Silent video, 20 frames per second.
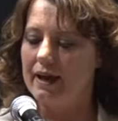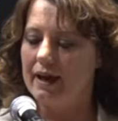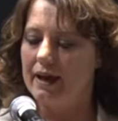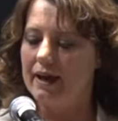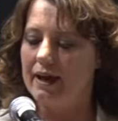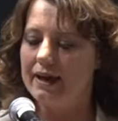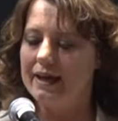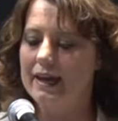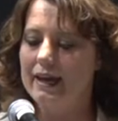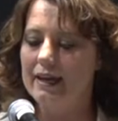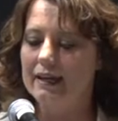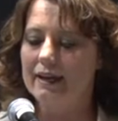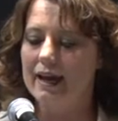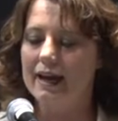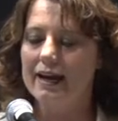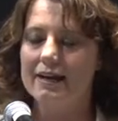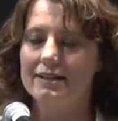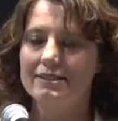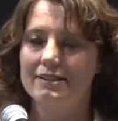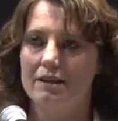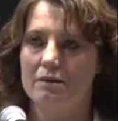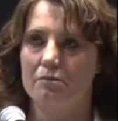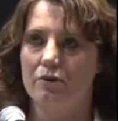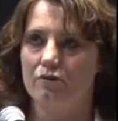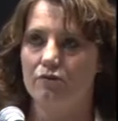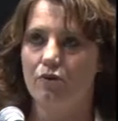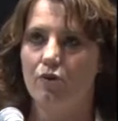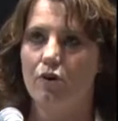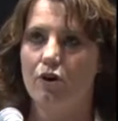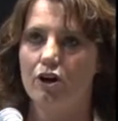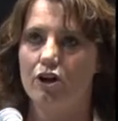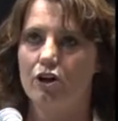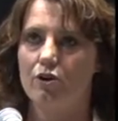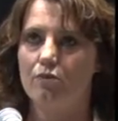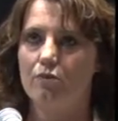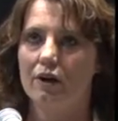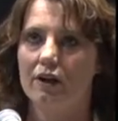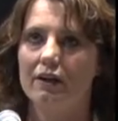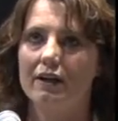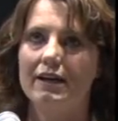again, like I said before, you
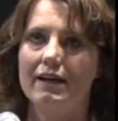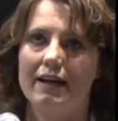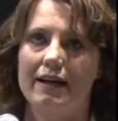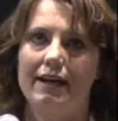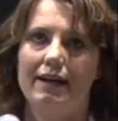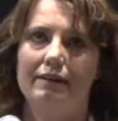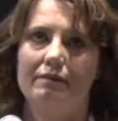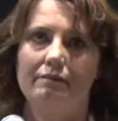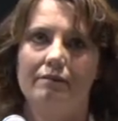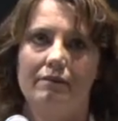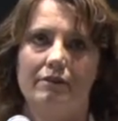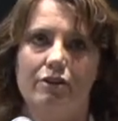really need